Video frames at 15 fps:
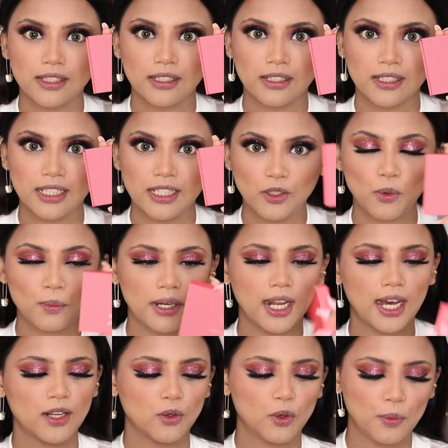the Kiko
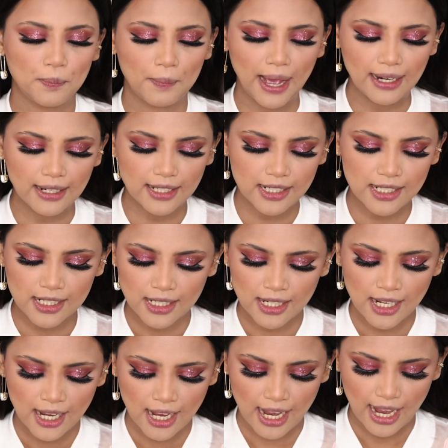Milano palette
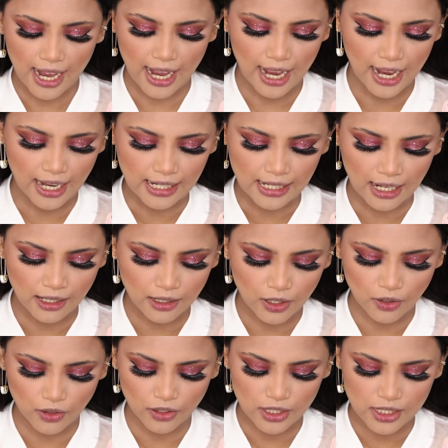and
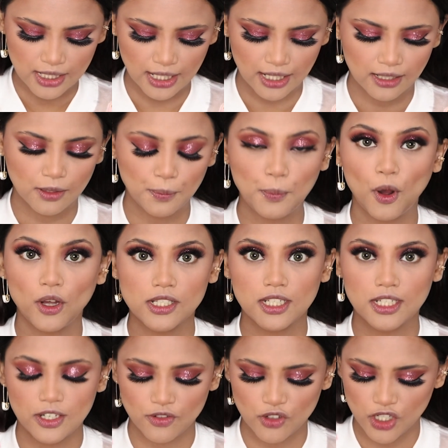gonna take the
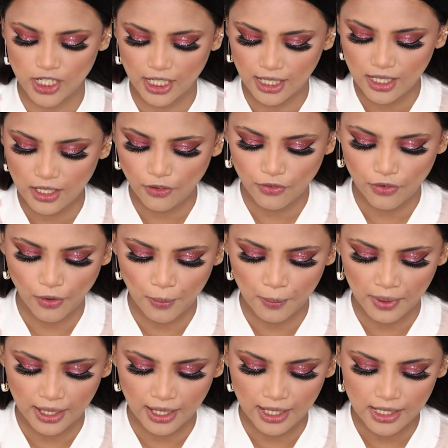positive shade
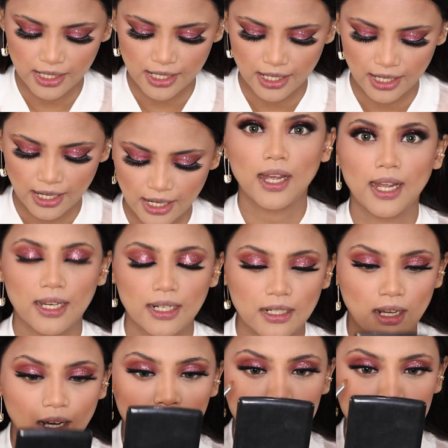from it,
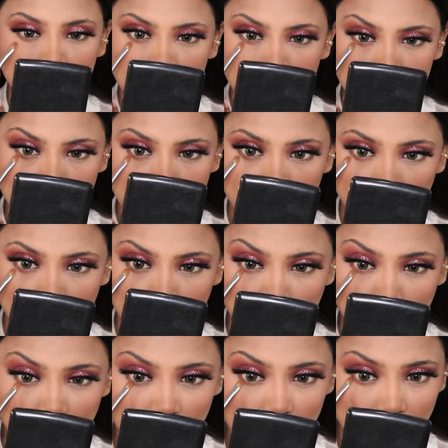and I'm just gonna
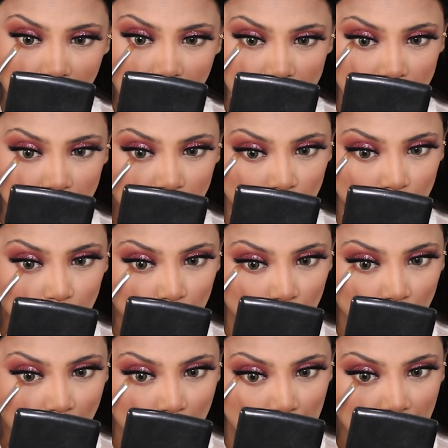put that
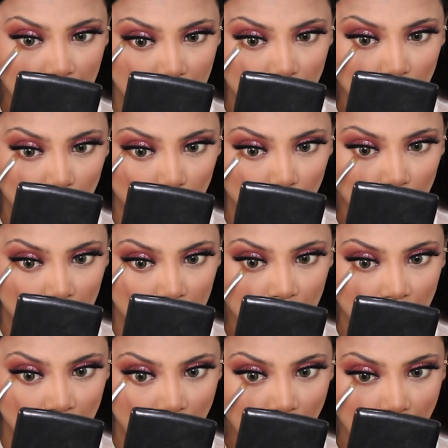to my
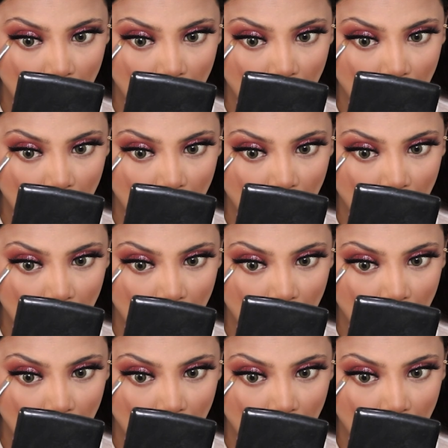lower